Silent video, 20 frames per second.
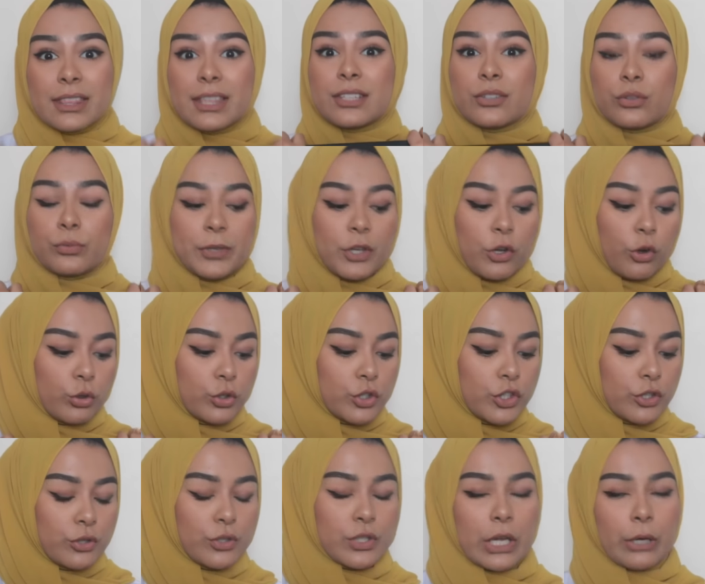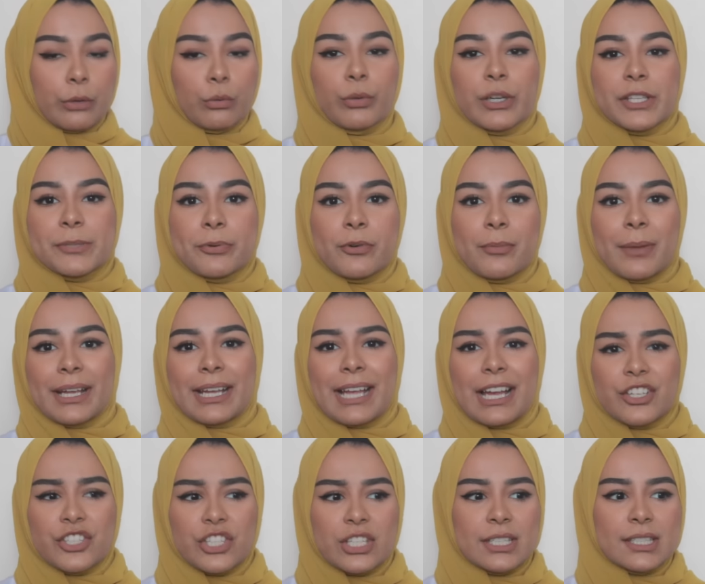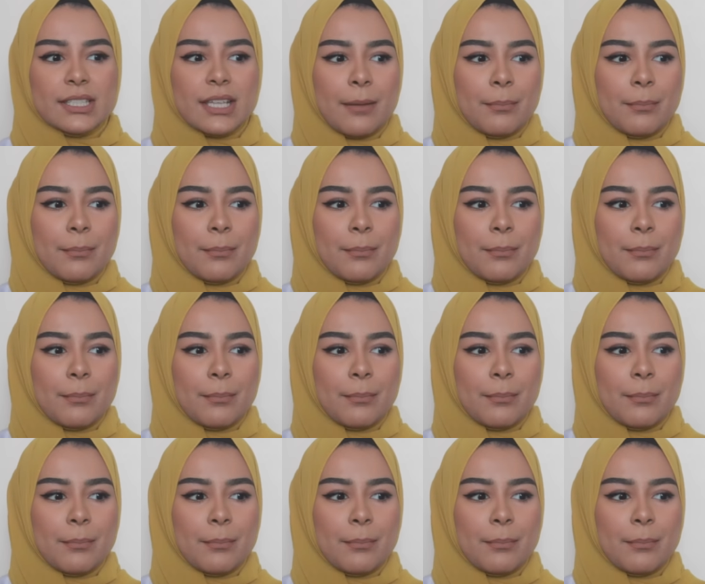this will be gone too so I always put my gadgets